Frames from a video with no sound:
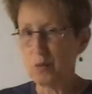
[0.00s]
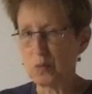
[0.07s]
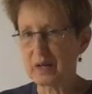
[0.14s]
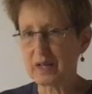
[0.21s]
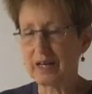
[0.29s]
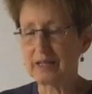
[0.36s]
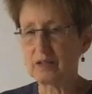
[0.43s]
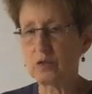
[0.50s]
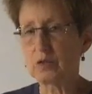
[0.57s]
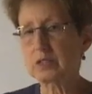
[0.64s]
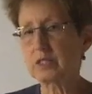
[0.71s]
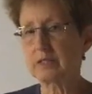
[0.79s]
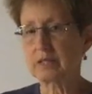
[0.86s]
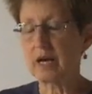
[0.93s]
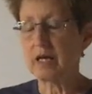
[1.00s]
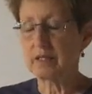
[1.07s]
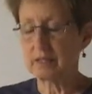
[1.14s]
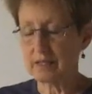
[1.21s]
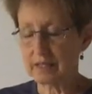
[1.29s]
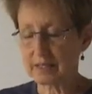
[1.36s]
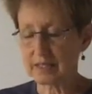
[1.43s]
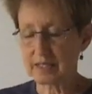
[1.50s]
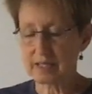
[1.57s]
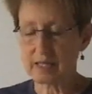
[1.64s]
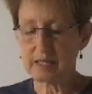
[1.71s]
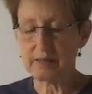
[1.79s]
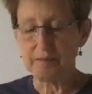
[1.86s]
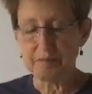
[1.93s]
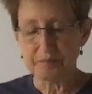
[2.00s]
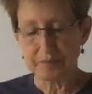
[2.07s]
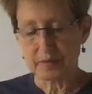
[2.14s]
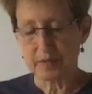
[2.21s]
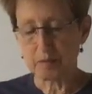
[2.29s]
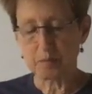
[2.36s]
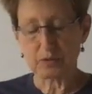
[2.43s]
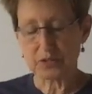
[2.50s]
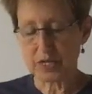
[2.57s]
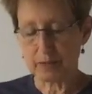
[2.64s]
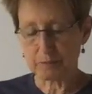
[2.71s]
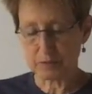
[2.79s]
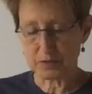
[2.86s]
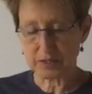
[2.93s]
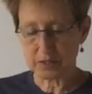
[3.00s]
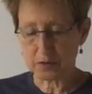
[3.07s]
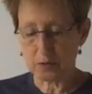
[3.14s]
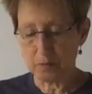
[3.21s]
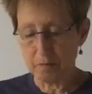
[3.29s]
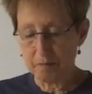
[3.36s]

We kind of looked at that, like I said, a couple of chapters ago.